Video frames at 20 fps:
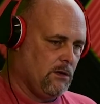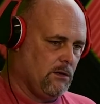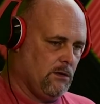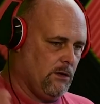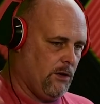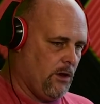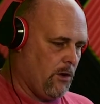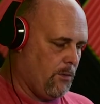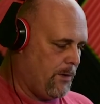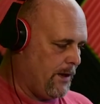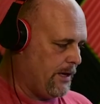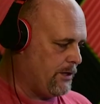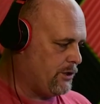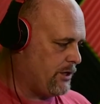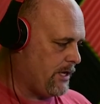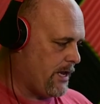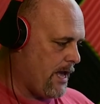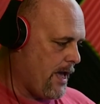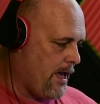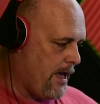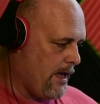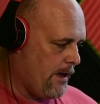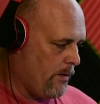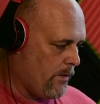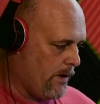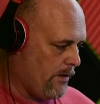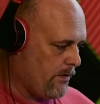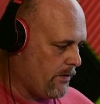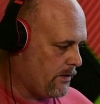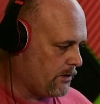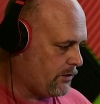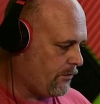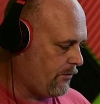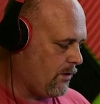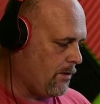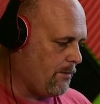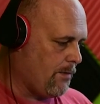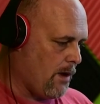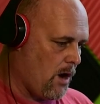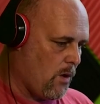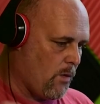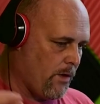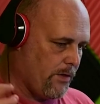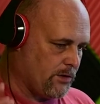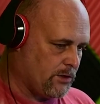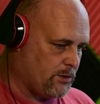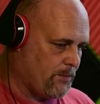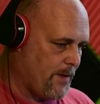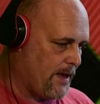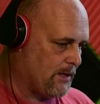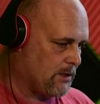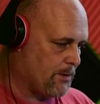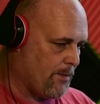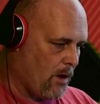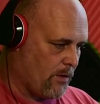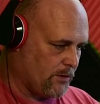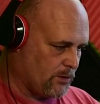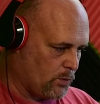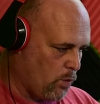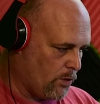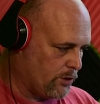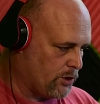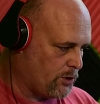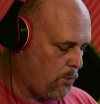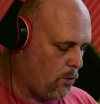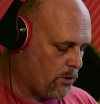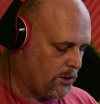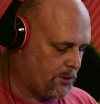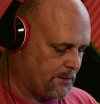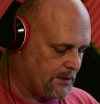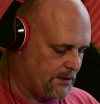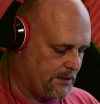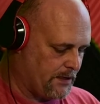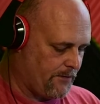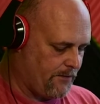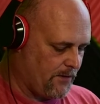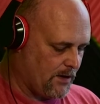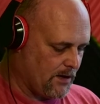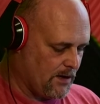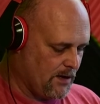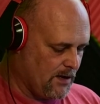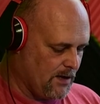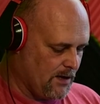PGA, whether it's football, whether it's basketball, one sport specific,